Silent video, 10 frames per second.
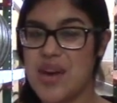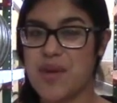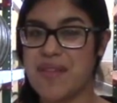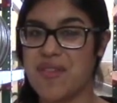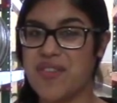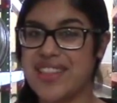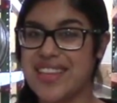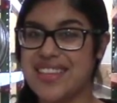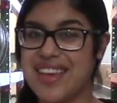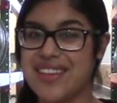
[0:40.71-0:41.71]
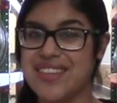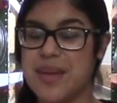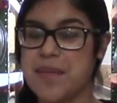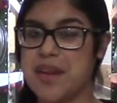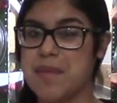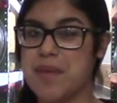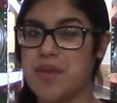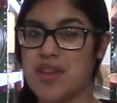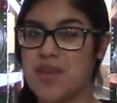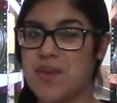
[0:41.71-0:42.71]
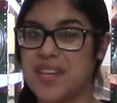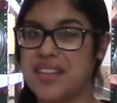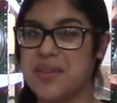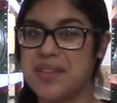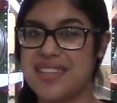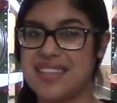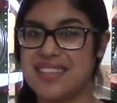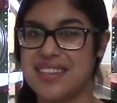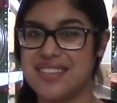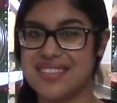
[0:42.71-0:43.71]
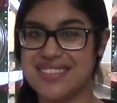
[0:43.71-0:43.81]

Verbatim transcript: We have a friendly sales team that'll be more than willing to assist you.